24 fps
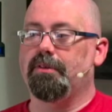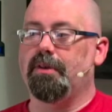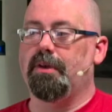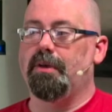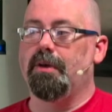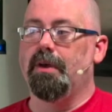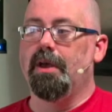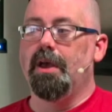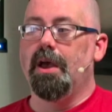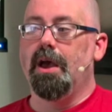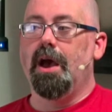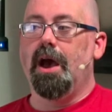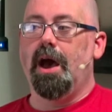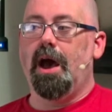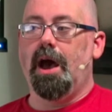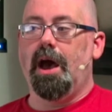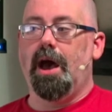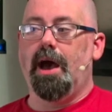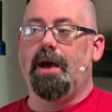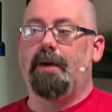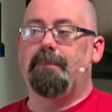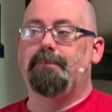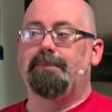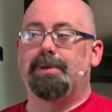So
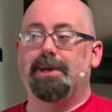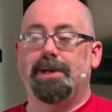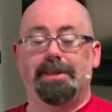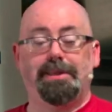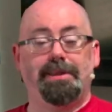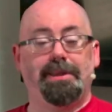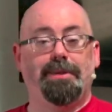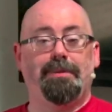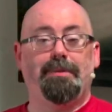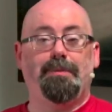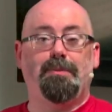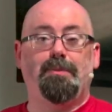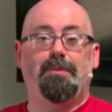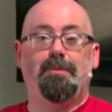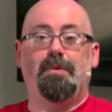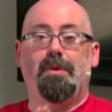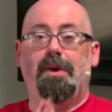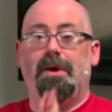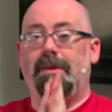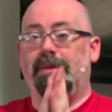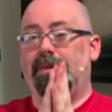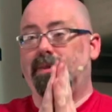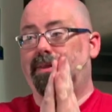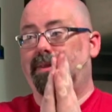but
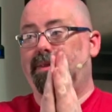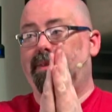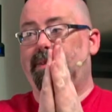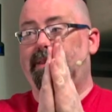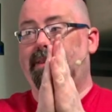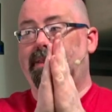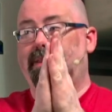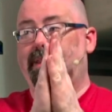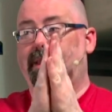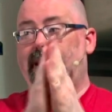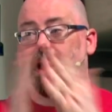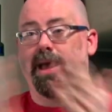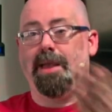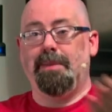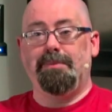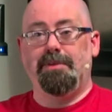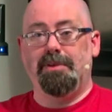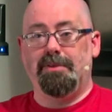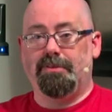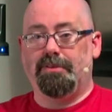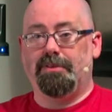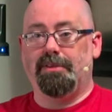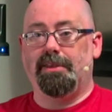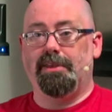what I'm
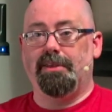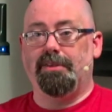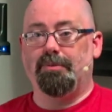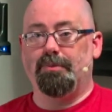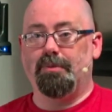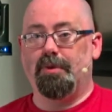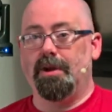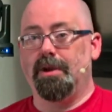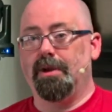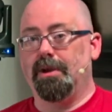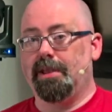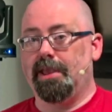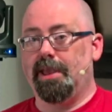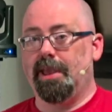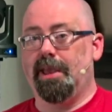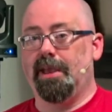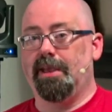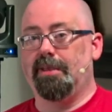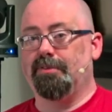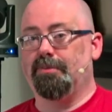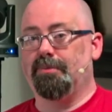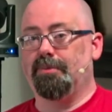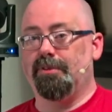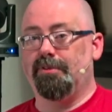using is
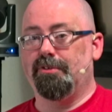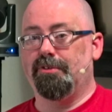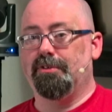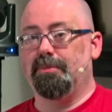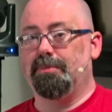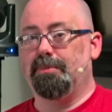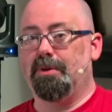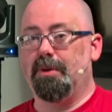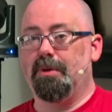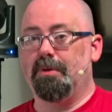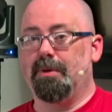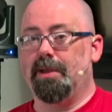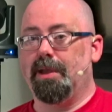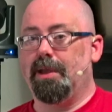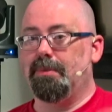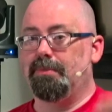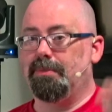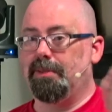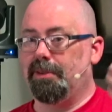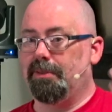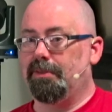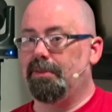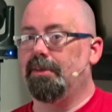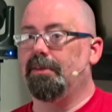Wirecast, which is a
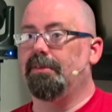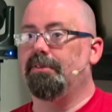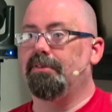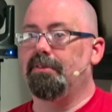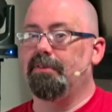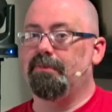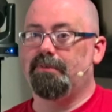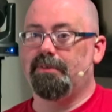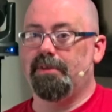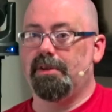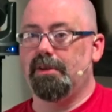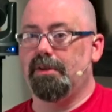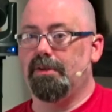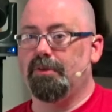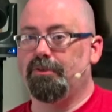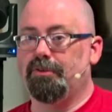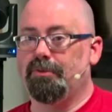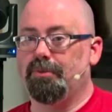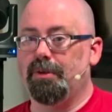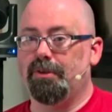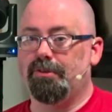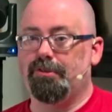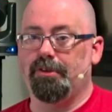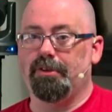program that does video
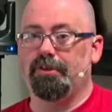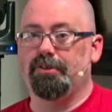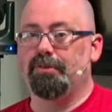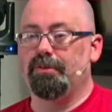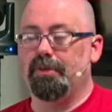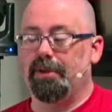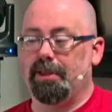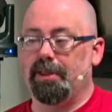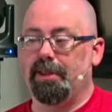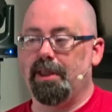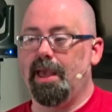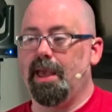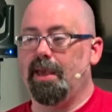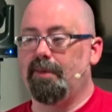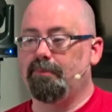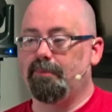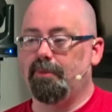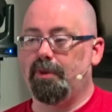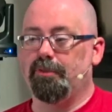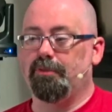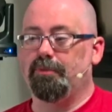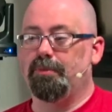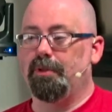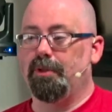switching, so I can have
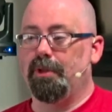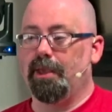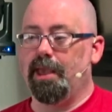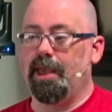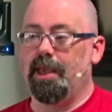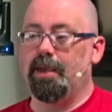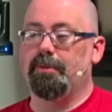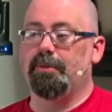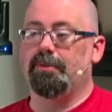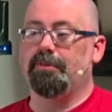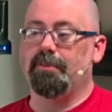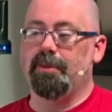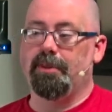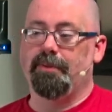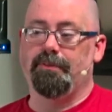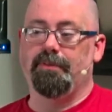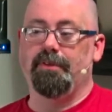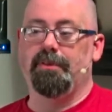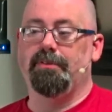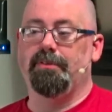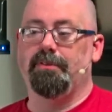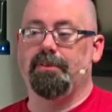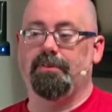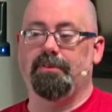multiple cameras. Like,
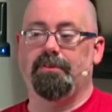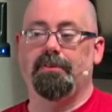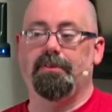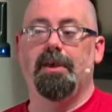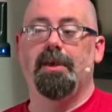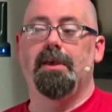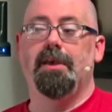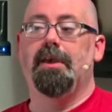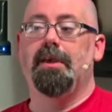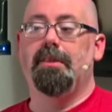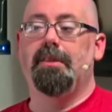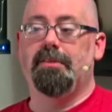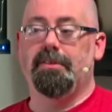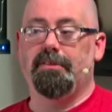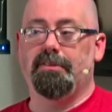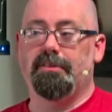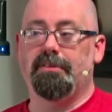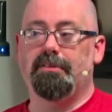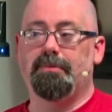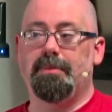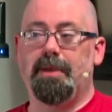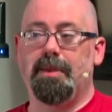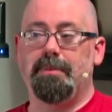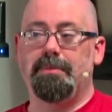for instance, this
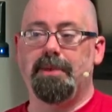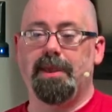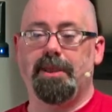is my